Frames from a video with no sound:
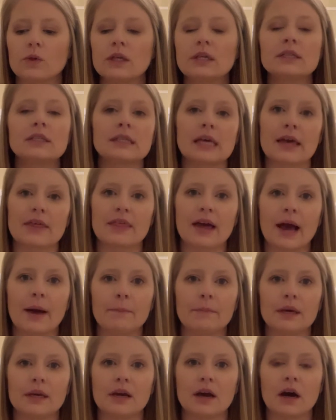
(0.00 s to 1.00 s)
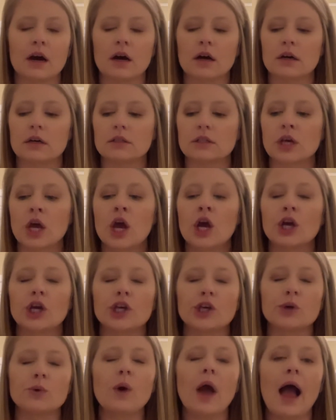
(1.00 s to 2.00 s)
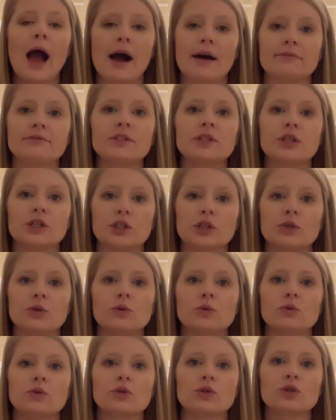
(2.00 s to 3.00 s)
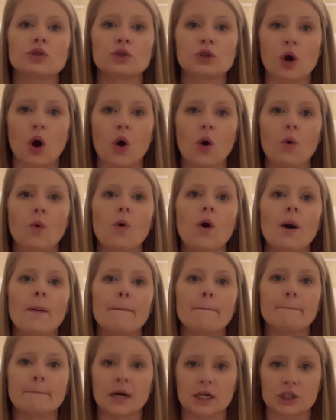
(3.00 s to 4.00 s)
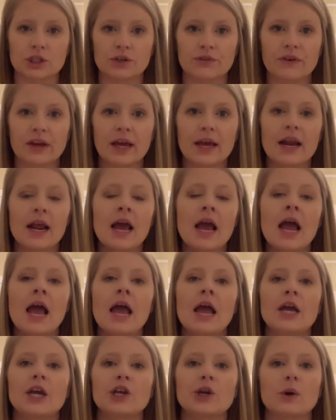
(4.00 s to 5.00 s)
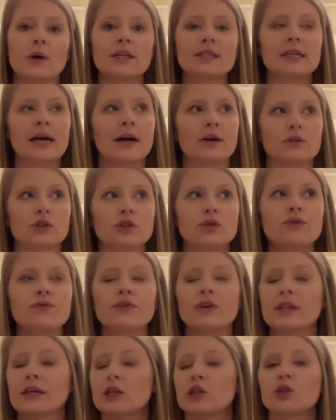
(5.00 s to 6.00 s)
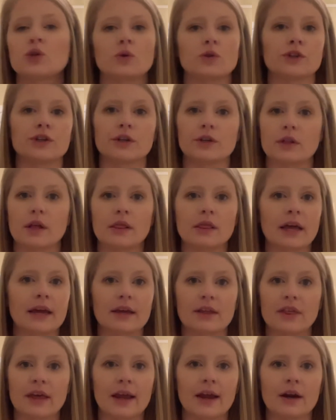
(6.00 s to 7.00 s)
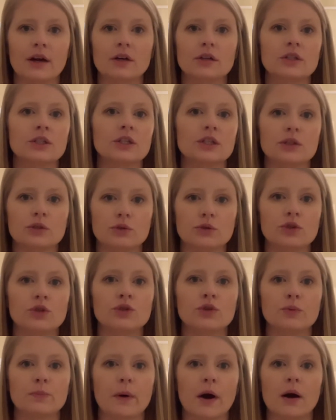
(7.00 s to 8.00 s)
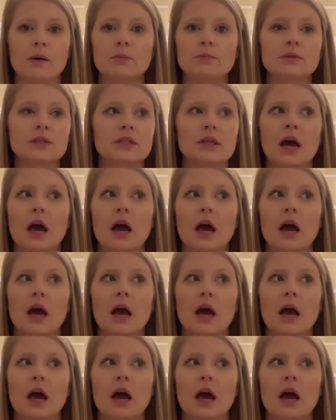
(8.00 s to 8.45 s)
say that because you have to use so much of it. You know, it tells you for like shoulder length hair to use 2 pumps.